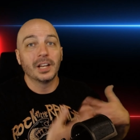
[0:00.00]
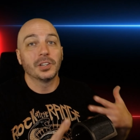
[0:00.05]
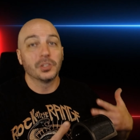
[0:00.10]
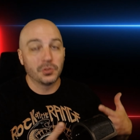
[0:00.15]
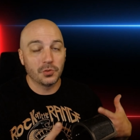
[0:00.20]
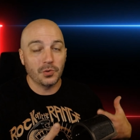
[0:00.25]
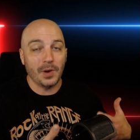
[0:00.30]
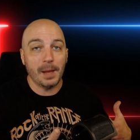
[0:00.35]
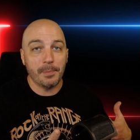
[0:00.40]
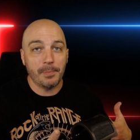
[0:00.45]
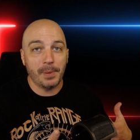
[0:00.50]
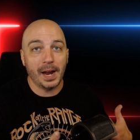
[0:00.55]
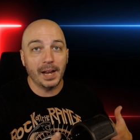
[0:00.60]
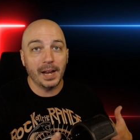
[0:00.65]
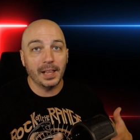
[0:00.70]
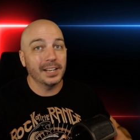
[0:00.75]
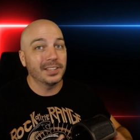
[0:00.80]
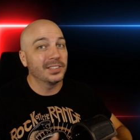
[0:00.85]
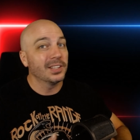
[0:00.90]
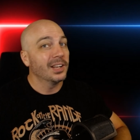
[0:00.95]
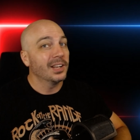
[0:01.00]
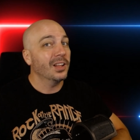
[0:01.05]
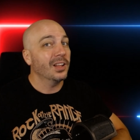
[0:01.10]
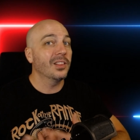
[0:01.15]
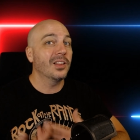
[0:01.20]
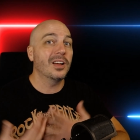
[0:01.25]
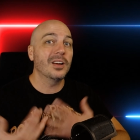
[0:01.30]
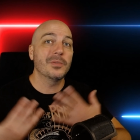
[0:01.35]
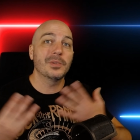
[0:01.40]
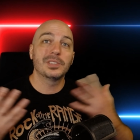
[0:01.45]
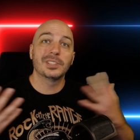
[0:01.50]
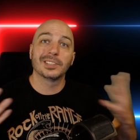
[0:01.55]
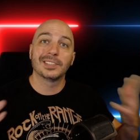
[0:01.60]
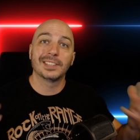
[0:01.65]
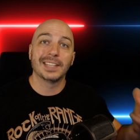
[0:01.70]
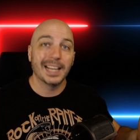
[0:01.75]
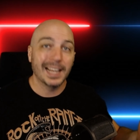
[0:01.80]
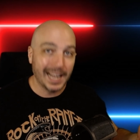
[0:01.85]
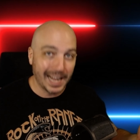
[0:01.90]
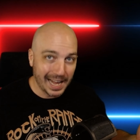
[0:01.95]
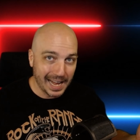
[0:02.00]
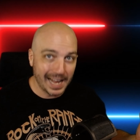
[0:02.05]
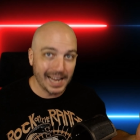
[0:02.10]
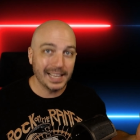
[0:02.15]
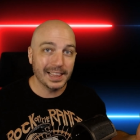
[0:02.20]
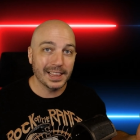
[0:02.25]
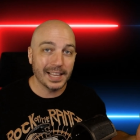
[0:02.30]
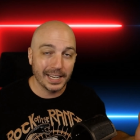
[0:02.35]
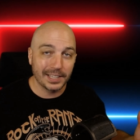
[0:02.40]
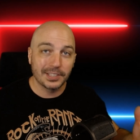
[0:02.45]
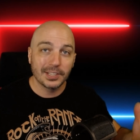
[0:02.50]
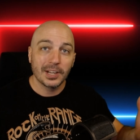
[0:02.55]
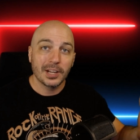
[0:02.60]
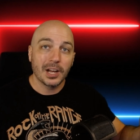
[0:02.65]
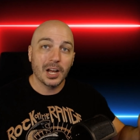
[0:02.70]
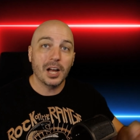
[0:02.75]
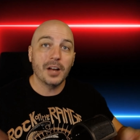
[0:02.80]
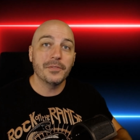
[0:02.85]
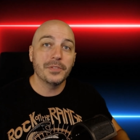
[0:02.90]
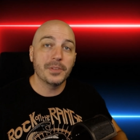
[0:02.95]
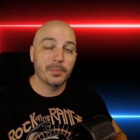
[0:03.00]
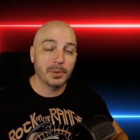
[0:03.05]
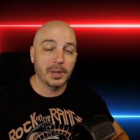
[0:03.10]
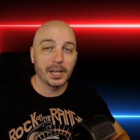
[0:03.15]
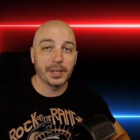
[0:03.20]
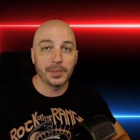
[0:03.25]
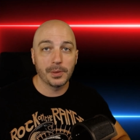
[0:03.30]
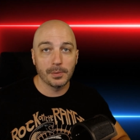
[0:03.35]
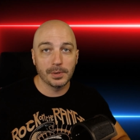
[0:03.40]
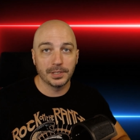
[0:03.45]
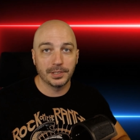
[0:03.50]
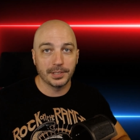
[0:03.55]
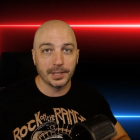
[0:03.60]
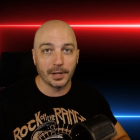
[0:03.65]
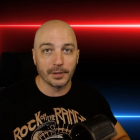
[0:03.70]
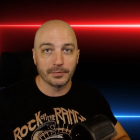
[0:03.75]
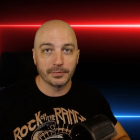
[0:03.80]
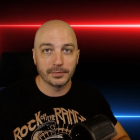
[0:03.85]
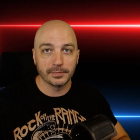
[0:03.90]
drop highlights along with just highlights of the playthrough itself.